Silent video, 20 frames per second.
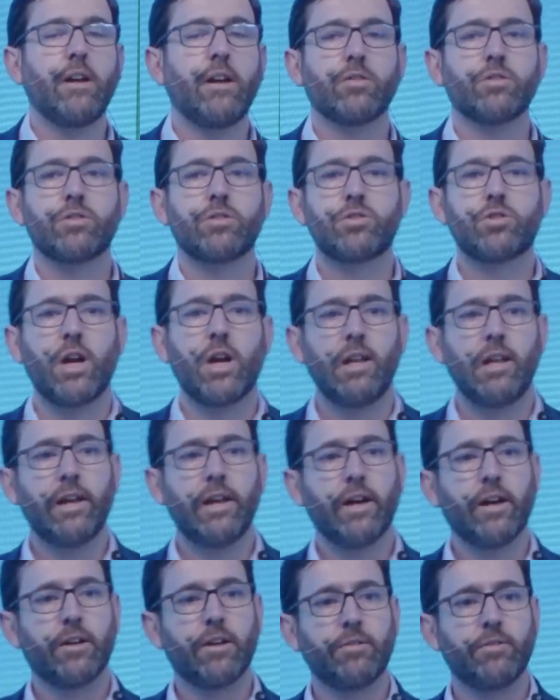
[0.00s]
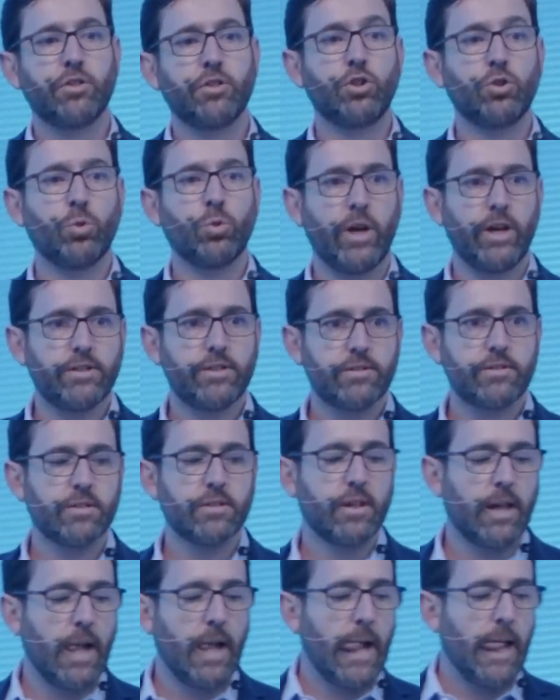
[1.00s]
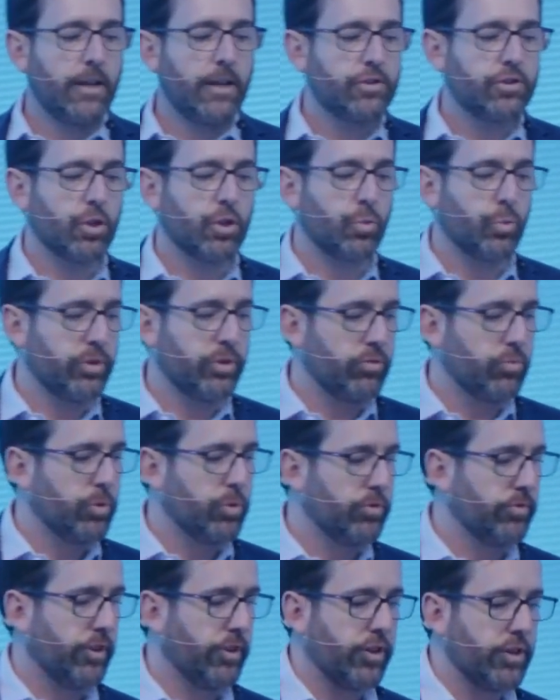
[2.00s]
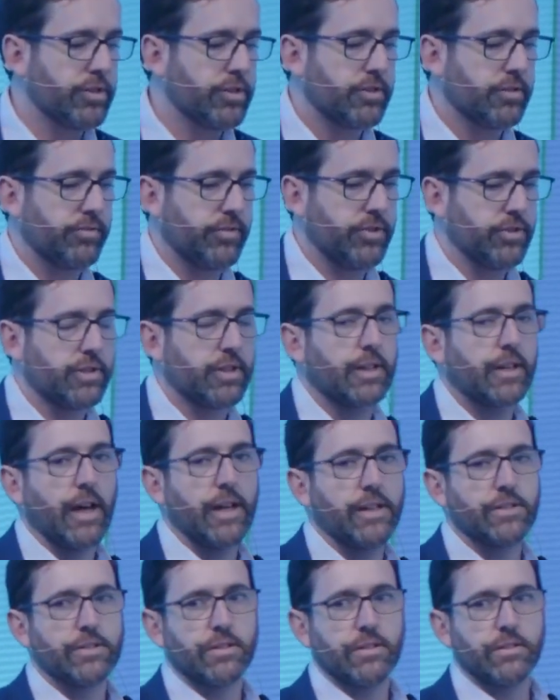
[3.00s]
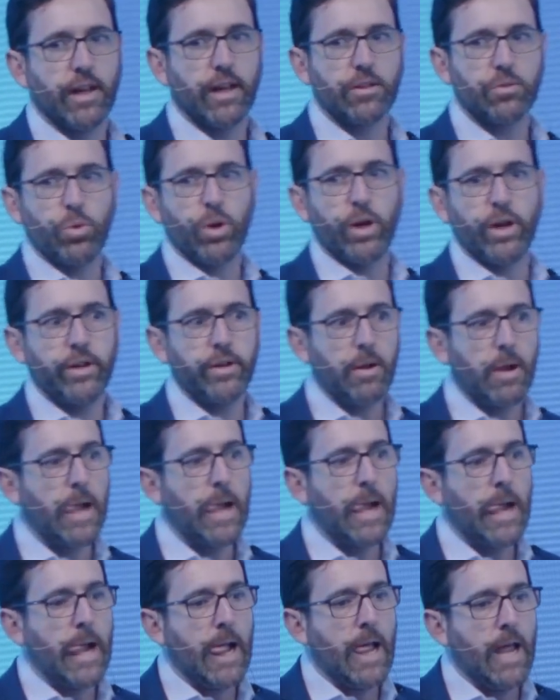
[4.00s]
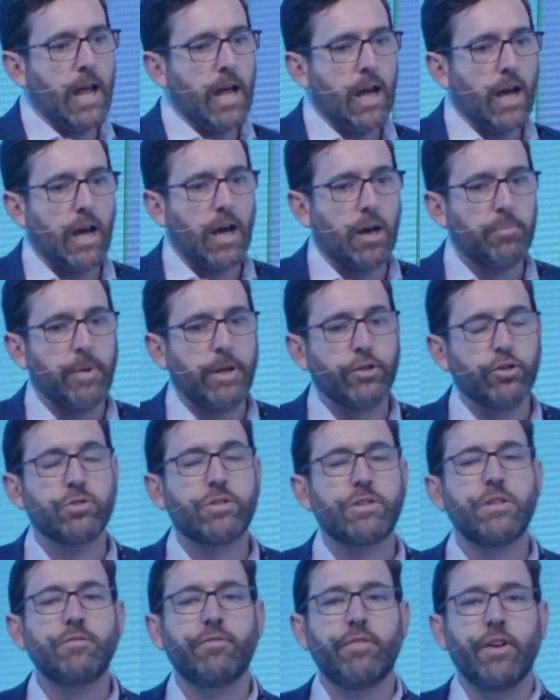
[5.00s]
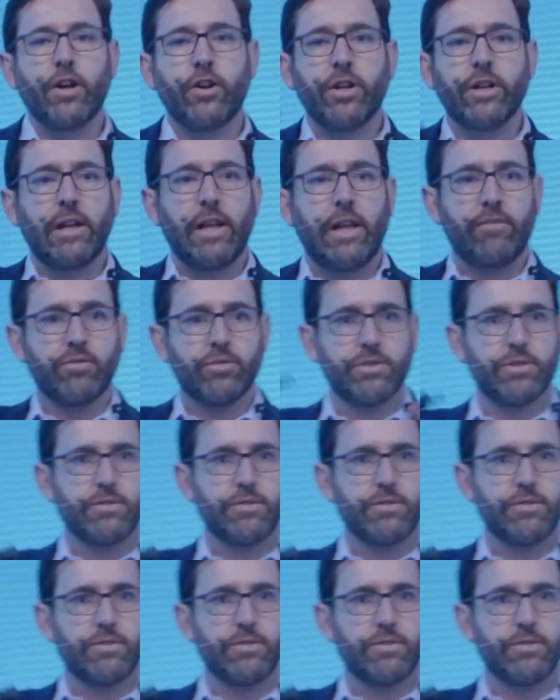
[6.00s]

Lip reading: Australia, the US. So we're very sophisticated in that way. And you see varying levels of